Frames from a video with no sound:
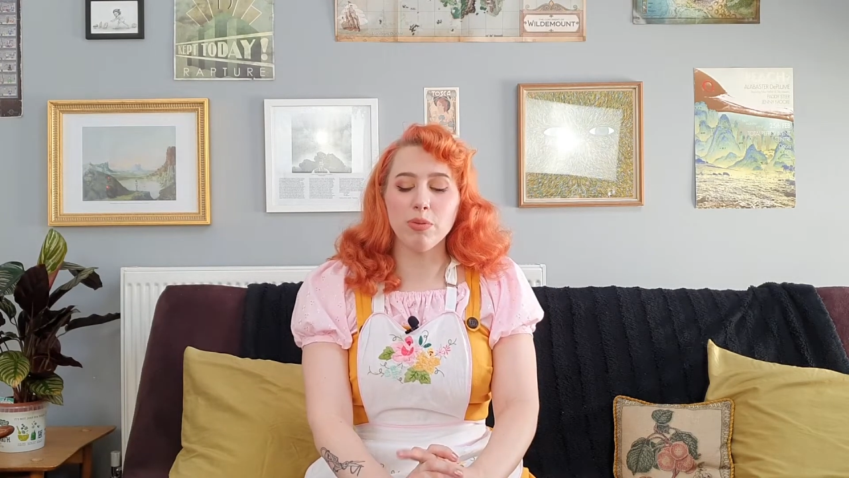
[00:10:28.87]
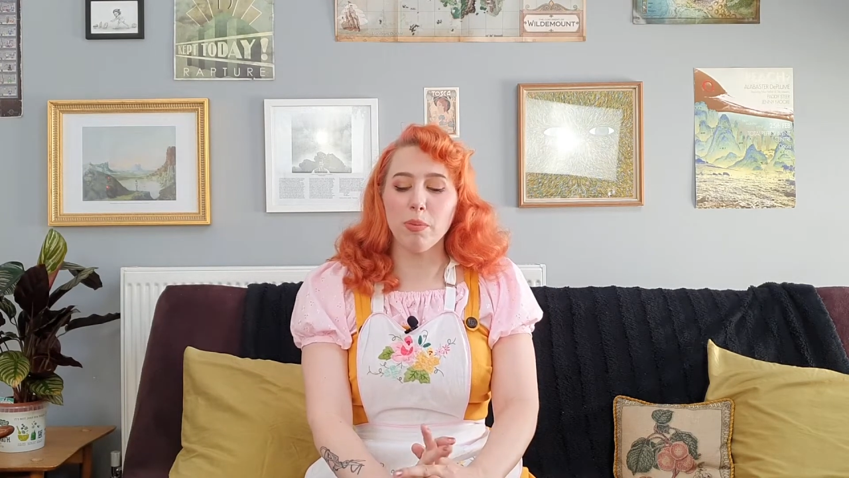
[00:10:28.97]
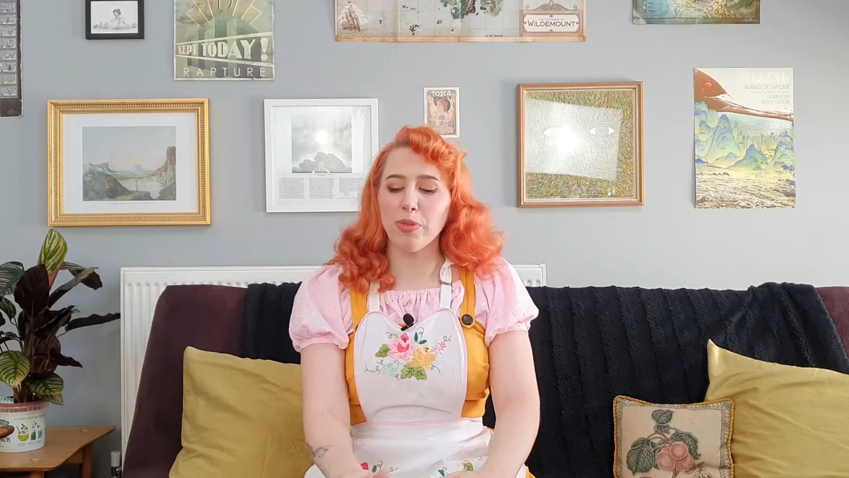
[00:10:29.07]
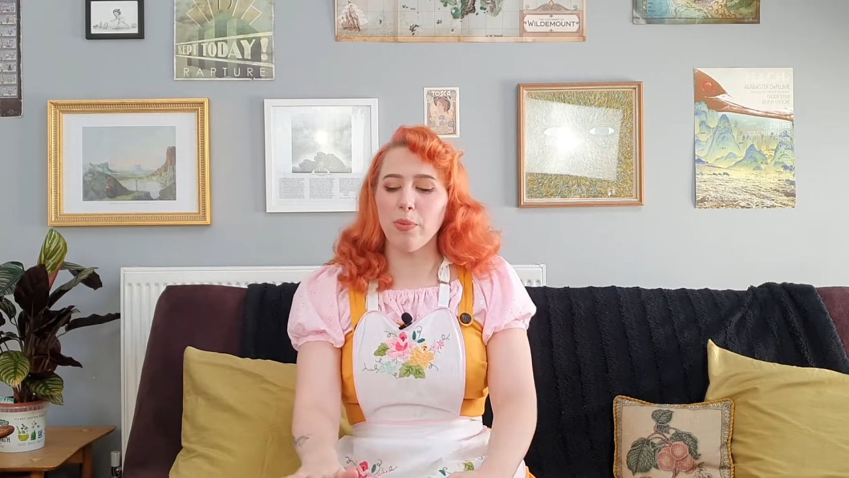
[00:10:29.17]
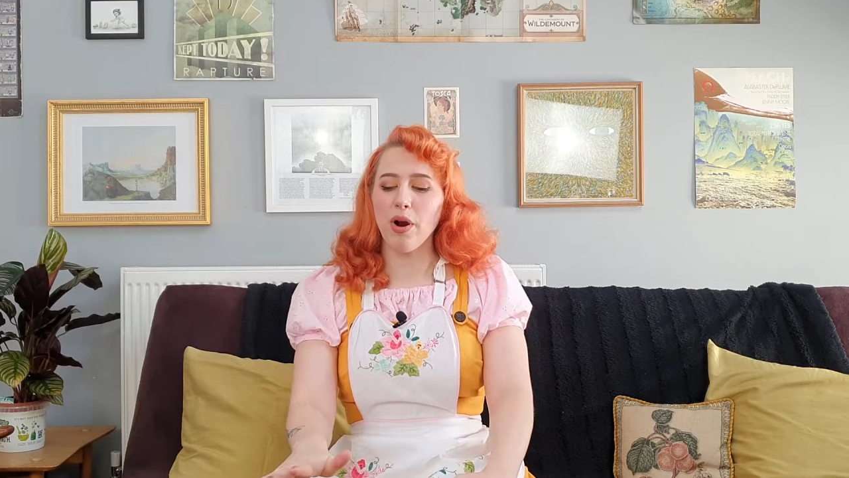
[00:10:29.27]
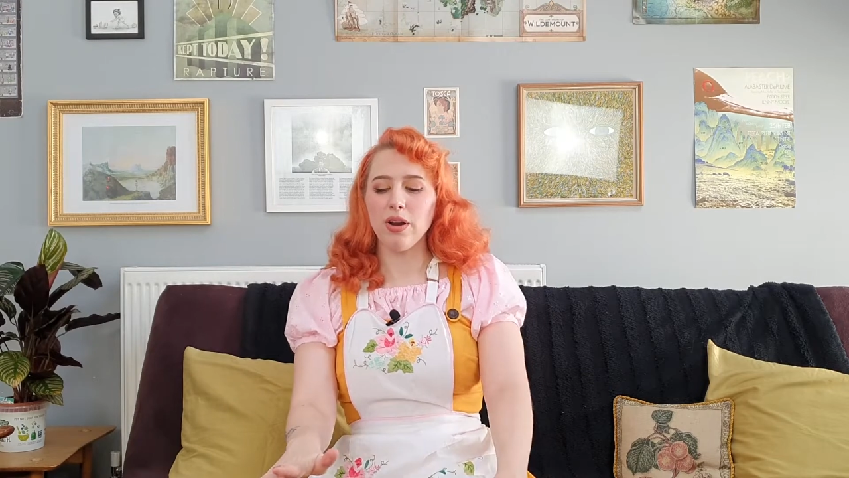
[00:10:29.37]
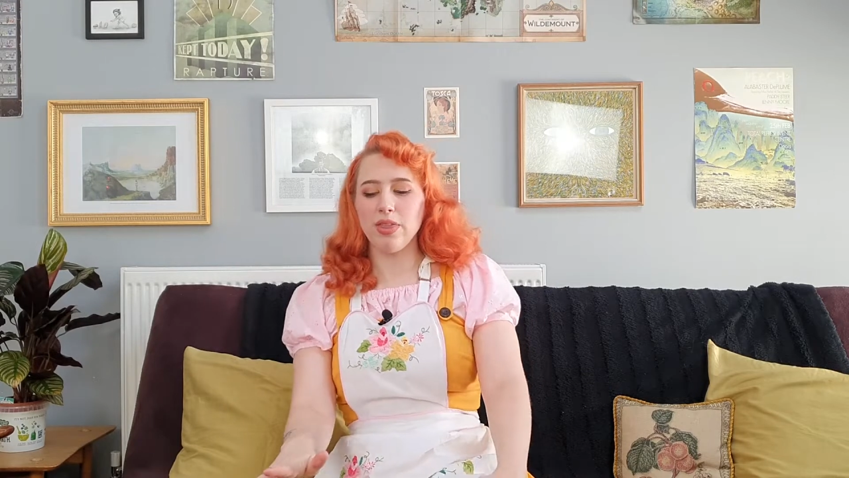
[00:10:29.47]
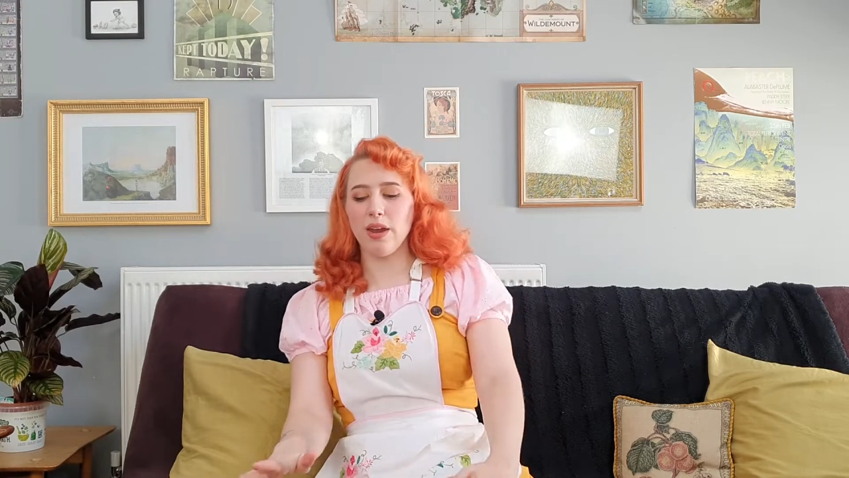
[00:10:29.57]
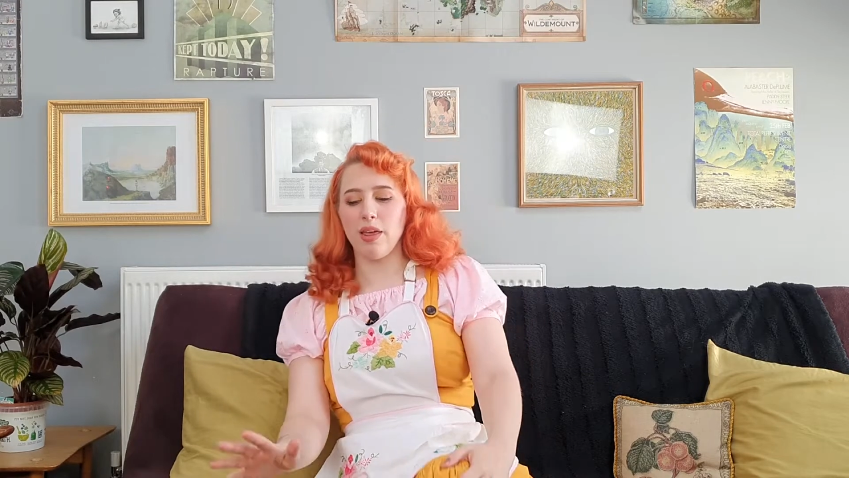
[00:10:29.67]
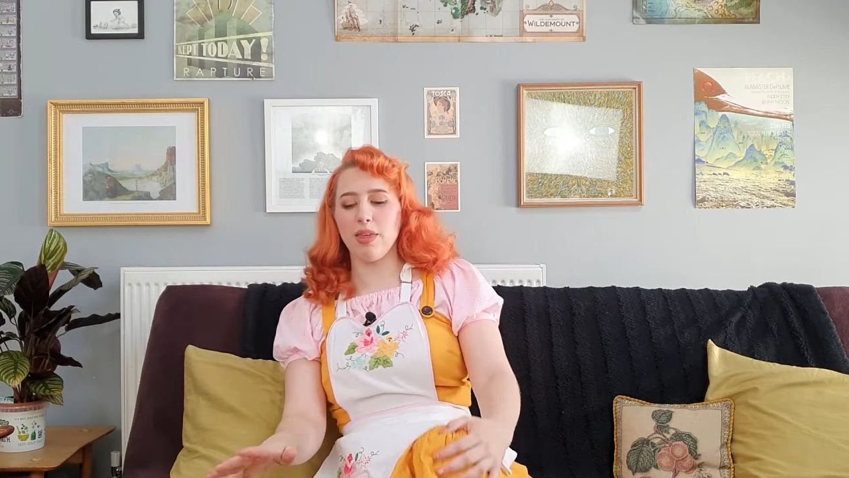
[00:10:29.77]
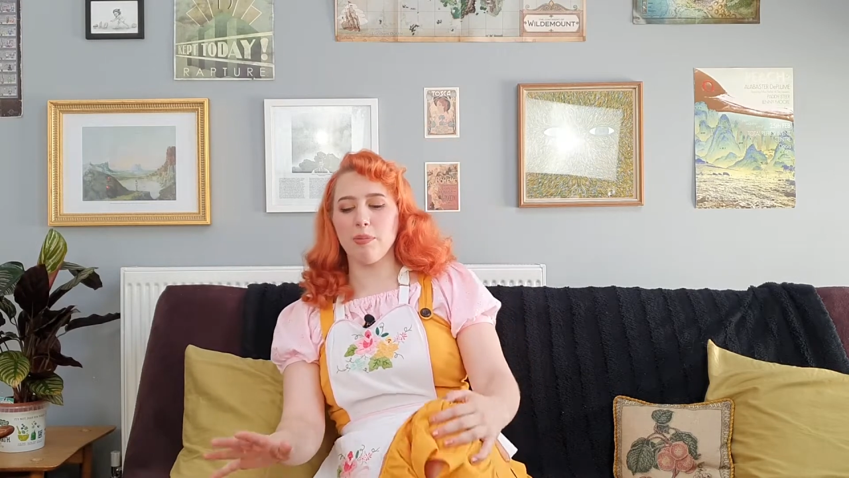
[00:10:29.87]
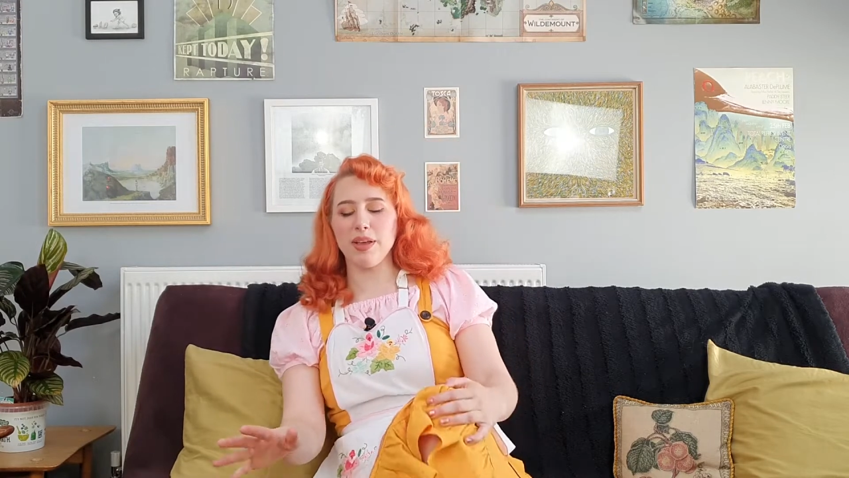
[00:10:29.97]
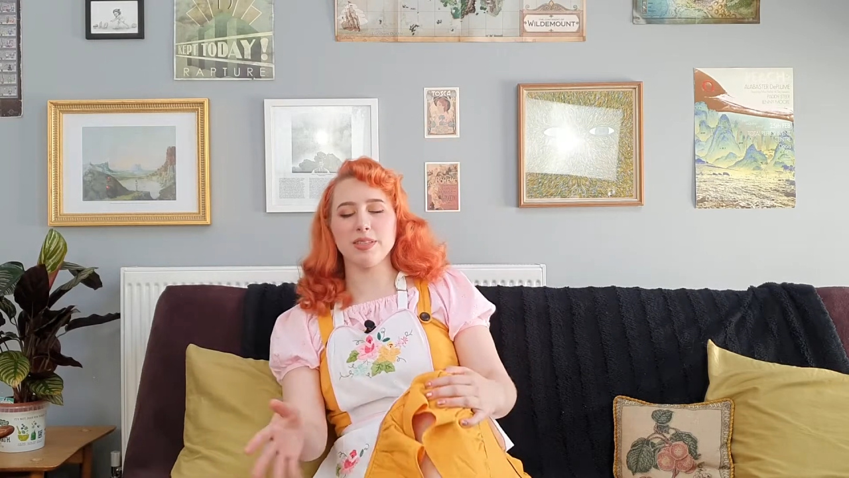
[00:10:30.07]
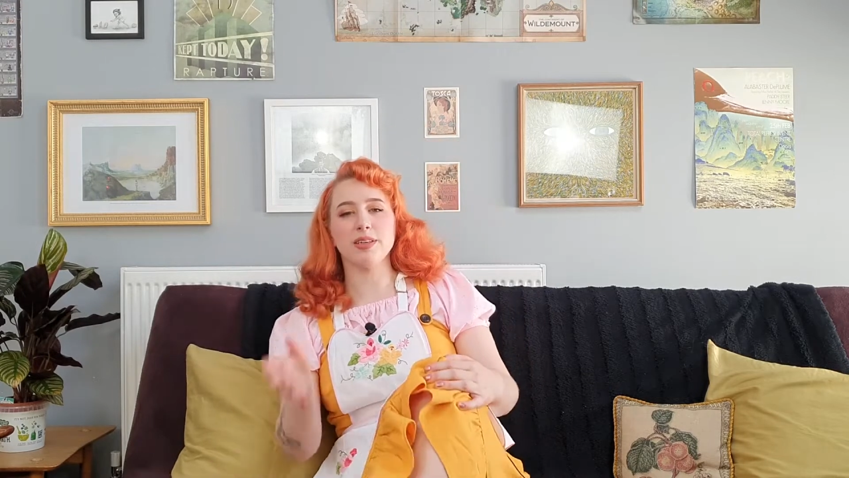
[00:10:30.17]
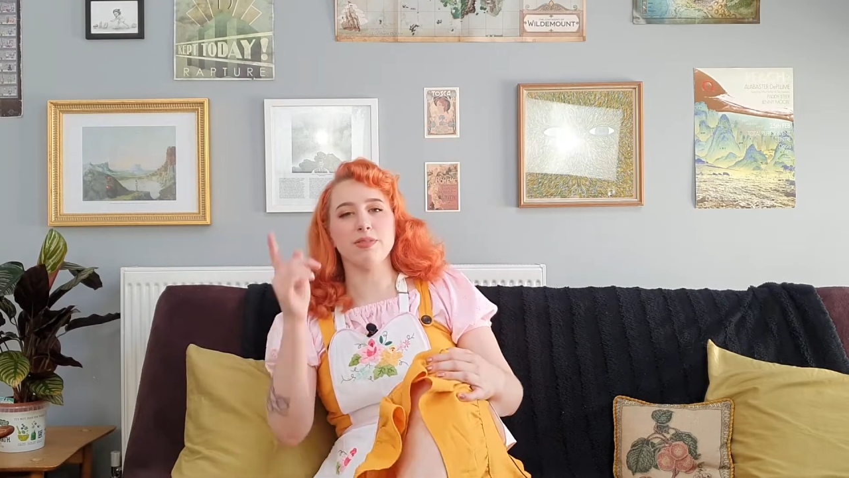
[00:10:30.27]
The part that I think makes it